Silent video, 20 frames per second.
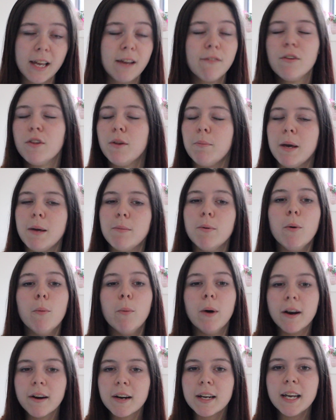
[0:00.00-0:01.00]
Even the people
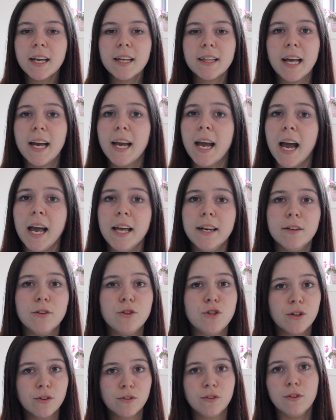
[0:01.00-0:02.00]
wearing it, they hate
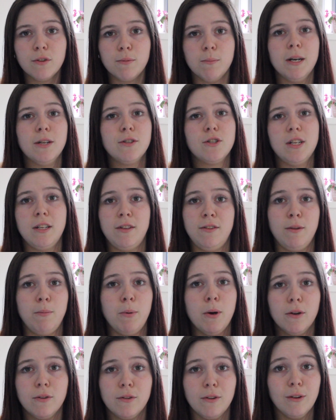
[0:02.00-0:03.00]
it just as much as the
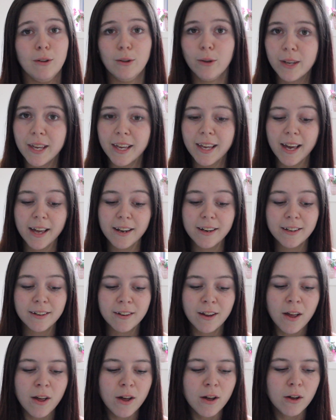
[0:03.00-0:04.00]
person looking at
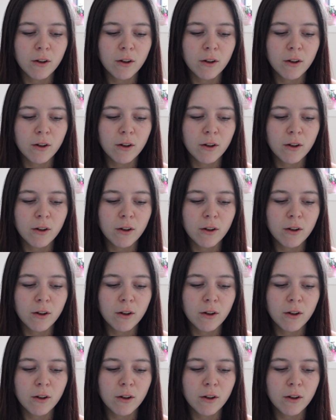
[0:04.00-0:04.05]
it.